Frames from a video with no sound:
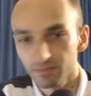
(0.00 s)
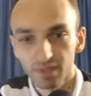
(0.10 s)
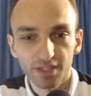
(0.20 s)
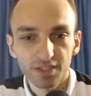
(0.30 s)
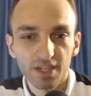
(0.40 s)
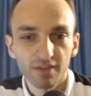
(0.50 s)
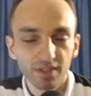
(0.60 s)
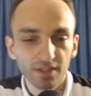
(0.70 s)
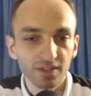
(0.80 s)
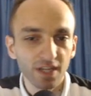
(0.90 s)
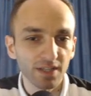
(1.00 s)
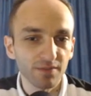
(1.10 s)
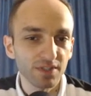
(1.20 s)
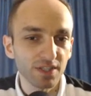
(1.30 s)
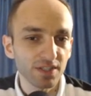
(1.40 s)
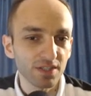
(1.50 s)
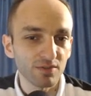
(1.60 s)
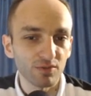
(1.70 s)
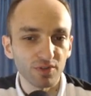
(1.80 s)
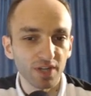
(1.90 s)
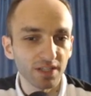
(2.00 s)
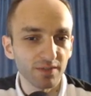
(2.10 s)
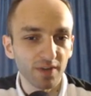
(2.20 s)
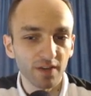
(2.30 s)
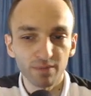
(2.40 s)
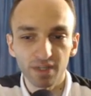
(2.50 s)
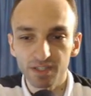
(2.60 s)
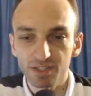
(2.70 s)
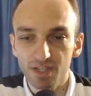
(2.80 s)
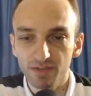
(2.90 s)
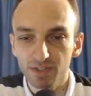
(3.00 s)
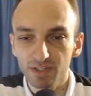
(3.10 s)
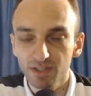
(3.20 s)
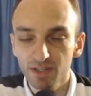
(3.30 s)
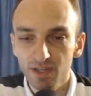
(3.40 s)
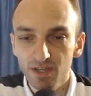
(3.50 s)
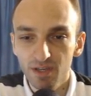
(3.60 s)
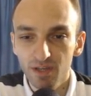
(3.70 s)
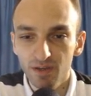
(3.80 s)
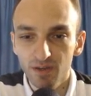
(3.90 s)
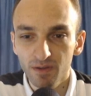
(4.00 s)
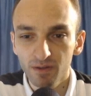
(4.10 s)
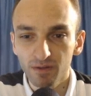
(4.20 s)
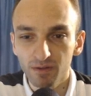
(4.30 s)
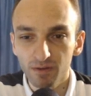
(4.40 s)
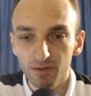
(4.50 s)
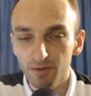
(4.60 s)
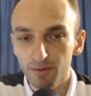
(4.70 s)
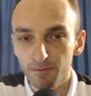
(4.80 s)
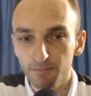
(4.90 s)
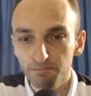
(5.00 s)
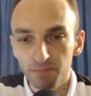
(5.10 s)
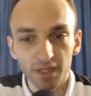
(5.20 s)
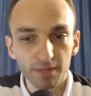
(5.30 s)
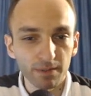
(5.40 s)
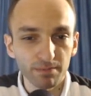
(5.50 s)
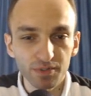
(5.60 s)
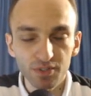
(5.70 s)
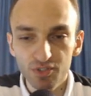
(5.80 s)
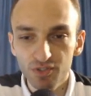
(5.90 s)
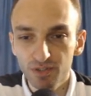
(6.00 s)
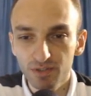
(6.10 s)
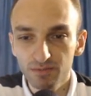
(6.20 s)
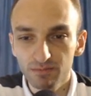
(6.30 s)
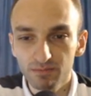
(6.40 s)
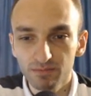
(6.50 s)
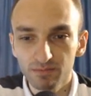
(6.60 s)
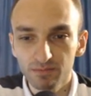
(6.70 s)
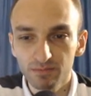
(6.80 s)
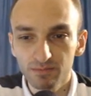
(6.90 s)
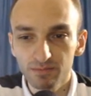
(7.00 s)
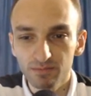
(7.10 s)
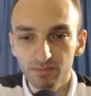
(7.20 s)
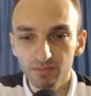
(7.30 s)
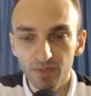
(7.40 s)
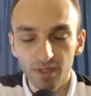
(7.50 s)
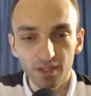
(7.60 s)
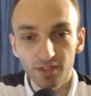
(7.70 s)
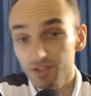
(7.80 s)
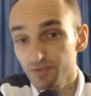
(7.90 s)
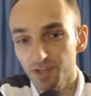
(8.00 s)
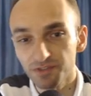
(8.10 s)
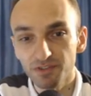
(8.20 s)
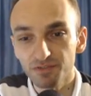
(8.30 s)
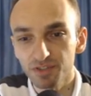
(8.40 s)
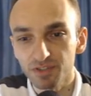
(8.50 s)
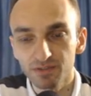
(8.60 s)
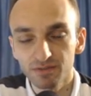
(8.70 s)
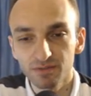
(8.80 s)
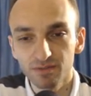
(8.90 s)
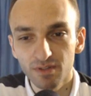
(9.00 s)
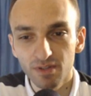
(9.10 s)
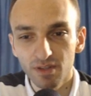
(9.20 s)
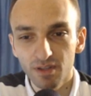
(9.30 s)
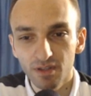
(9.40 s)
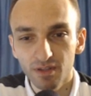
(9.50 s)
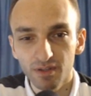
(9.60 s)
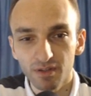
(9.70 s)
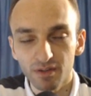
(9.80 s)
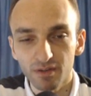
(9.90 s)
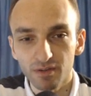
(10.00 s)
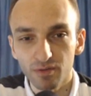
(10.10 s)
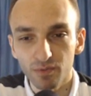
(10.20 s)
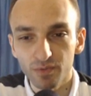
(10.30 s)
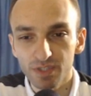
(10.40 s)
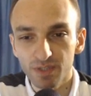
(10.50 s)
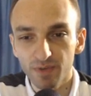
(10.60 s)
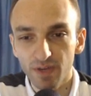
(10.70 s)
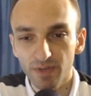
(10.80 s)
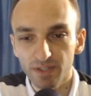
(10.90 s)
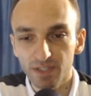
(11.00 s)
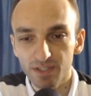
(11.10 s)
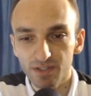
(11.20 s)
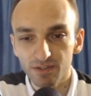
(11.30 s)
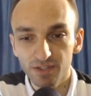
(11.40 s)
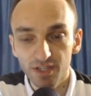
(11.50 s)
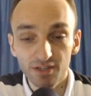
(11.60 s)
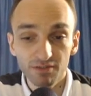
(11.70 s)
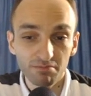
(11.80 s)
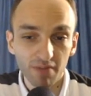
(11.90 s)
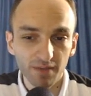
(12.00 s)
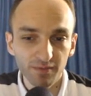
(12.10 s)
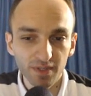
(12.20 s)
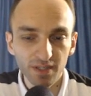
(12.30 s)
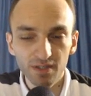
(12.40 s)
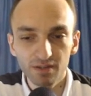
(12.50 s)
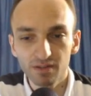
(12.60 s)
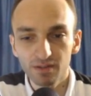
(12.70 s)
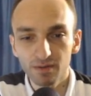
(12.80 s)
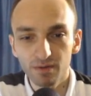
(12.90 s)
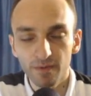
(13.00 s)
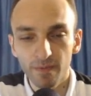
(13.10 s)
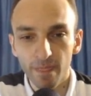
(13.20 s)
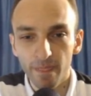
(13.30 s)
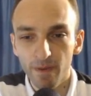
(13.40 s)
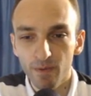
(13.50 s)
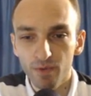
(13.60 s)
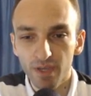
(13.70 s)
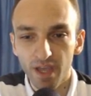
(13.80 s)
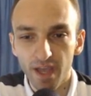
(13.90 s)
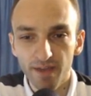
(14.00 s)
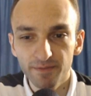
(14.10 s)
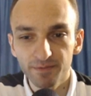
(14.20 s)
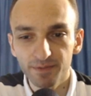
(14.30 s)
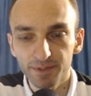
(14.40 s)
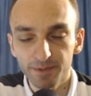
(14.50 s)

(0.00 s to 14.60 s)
black is having knight f6 or knight e5, black is having playable position, and it's very concrete. Always d5 ideas are there. I think we have